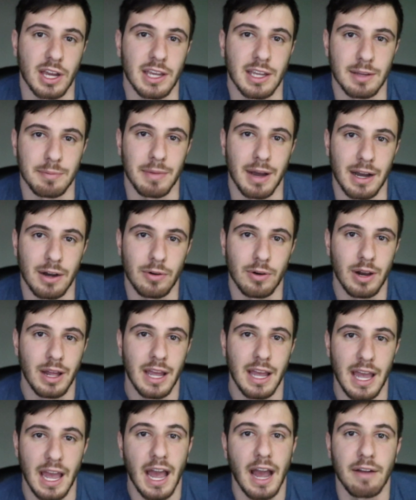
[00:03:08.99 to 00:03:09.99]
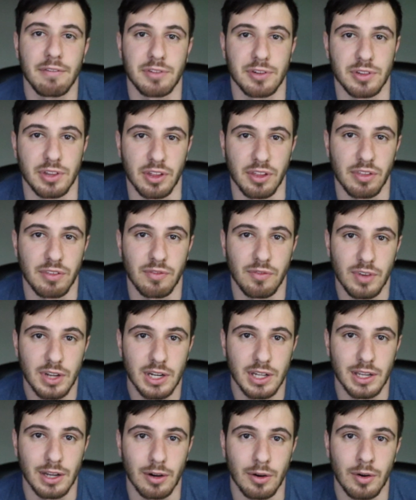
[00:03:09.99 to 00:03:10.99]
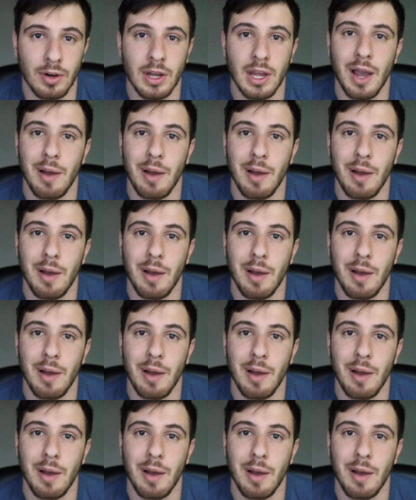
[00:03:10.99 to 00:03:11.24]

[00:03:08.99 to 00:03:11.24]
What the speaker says: him out after this video,